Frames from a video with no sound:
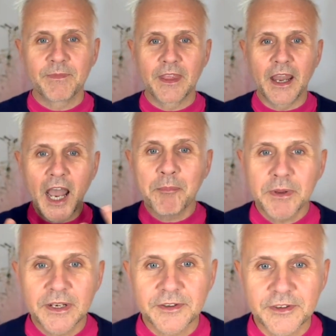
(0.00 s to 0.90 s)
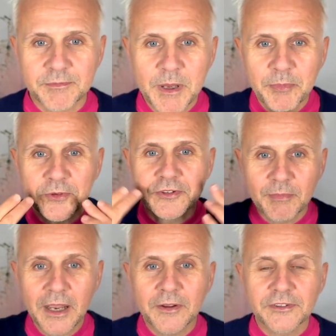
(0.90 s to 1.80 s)
happiness, it's people's
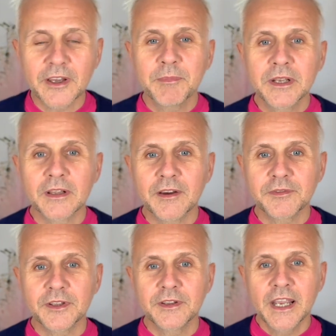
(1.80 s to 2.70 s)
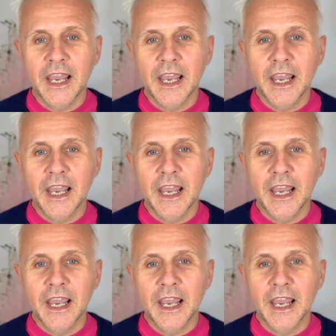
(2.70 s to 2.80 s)
smiles that are being lifted.